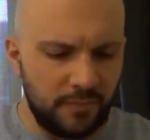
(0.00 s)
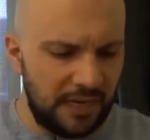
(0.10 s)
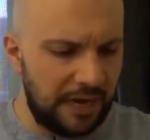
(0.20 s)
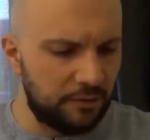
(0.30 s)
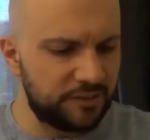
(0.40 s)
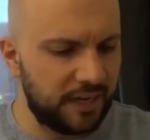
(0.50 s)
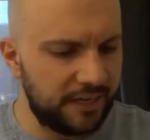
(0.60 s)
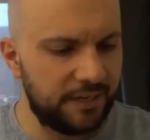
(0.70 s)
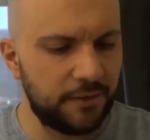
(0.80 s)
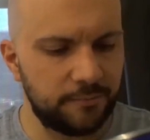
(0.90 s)
Now inside
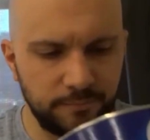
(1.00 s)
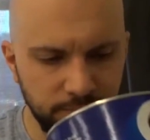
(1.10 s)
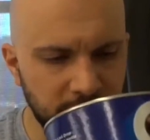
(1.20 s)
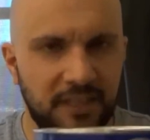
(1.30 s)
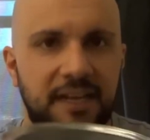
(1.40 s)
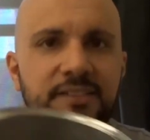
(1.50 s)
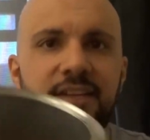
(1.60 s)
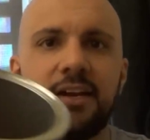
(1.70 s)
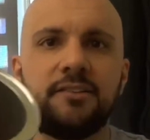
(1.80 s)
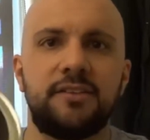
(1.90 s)
of here, like I
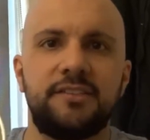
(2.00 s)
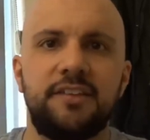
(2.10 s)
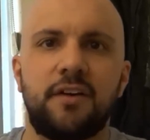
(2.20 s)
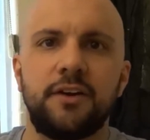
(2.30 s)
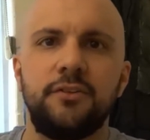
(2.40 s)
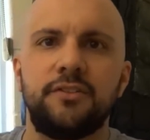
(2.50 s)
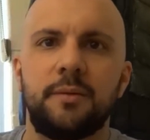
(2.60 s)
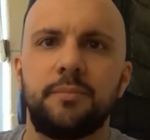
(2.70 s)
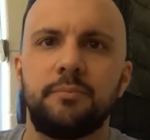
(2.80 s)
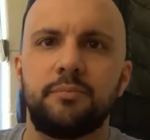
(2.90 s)
said, as you can see, I've already used
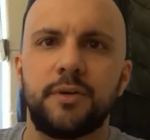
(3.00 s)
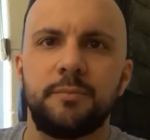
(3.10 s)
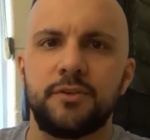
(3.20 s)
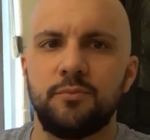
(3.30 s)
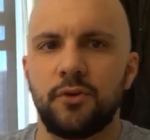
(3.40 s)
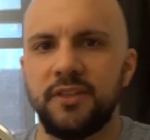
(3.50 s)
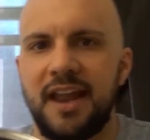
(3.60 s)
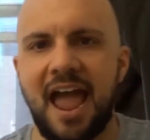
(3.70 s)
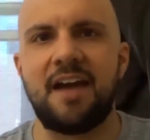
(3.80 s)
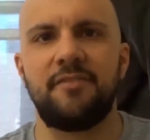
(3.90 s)
up pretty much more than
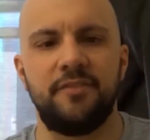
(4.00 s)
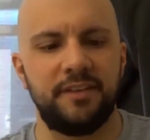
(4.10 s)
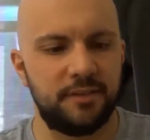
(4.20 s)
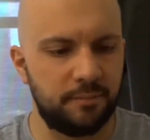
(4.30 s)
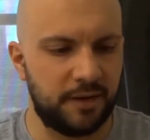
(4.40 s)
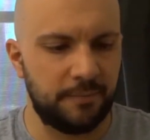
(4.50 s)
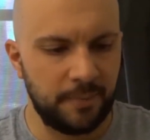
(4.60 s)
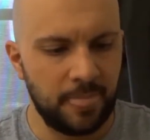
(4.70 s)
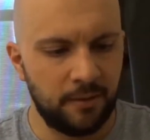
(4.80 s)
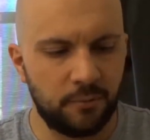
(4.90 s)
half of it, but
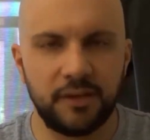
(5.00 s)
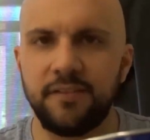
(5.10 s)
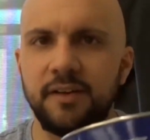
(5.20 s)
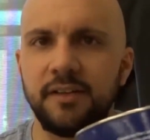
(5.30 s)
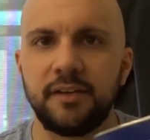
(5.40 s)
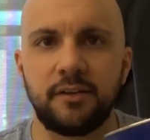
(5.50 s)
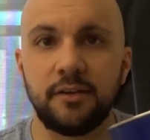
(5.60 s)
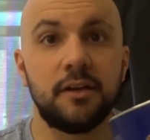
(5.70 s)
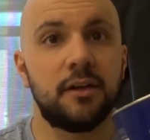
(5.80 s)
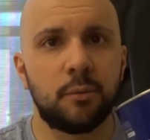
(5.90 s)
we'll give it a
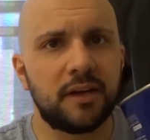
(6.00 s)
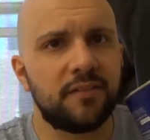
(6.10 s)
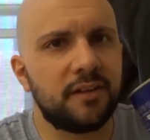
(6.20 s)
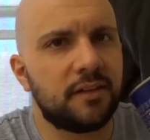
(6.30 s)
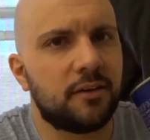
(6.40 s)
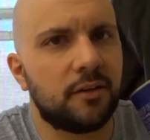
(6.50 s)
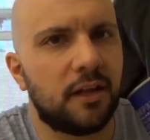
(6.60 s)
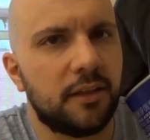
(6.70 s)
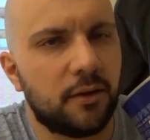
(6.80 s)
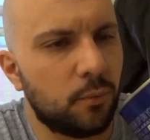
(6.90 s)
little, we'll give it a little,
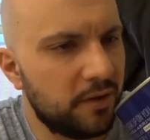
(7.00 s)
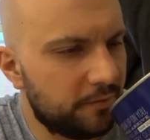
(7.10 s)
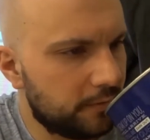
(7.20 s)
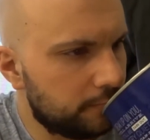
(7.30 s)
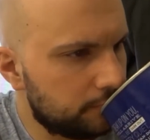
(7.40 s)
a little whiff.